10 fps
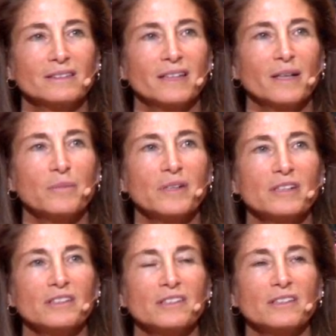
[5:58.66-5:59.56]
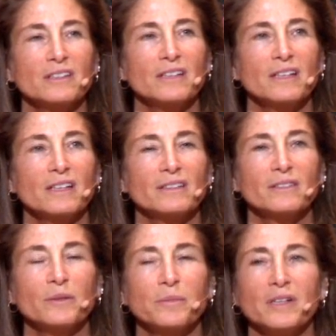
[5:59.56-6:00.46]
How much
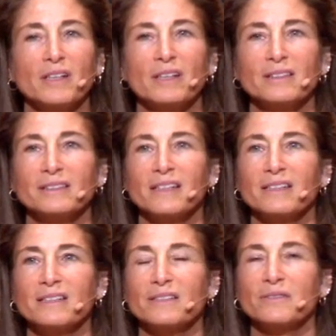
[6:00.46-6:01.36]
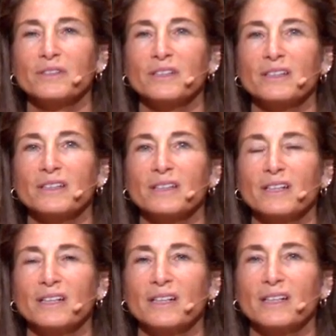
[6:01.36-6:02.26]
has there been a sense of really
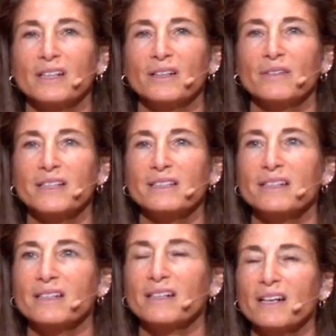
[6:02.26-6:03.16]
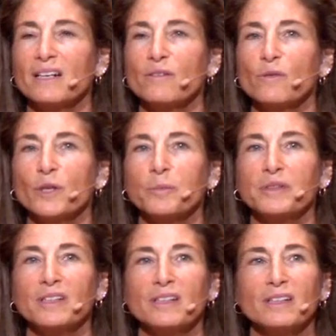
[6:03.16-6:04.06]
resting kind of
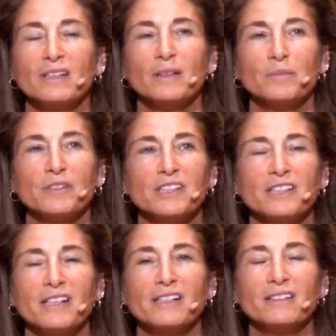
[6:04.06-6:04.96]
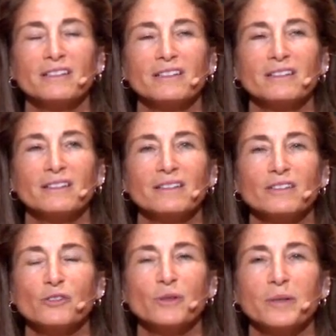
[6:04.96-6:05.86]
well-being, appreciation,
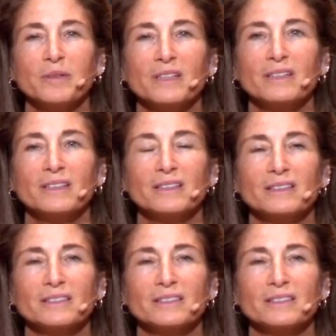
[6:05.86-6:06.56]
enjoyment,